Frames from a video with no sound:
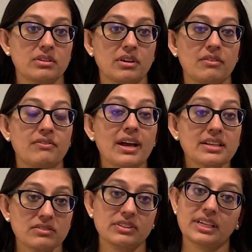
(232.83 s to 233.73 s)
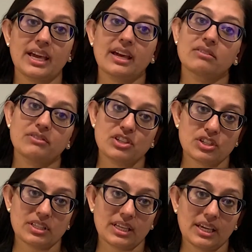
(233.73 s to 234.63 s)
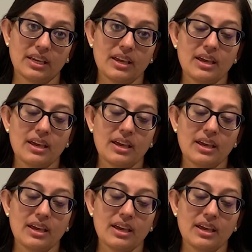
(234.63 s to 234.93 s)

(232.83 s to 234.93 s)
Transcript: effectively and efficiently.